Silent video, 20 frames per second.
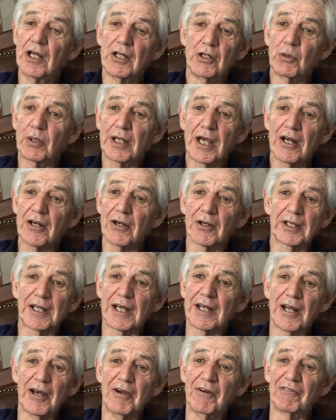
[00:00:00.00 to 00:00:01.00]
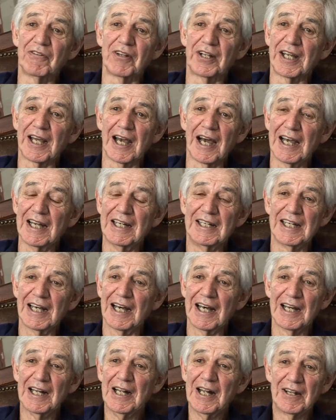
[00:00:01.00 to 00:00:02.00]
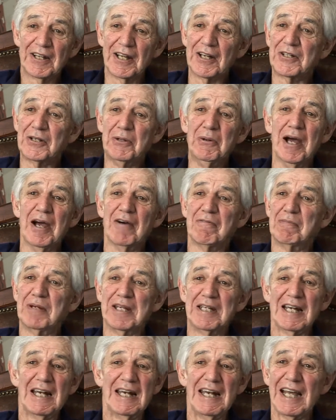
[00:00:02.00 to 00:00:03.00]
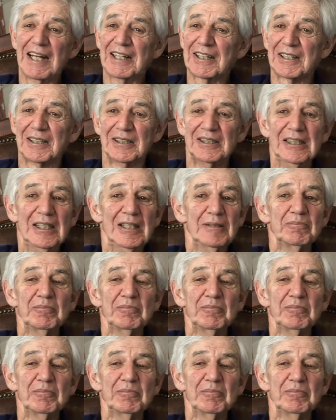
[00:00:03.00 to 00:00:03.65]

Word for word: You cannot get over the idea that you have been elected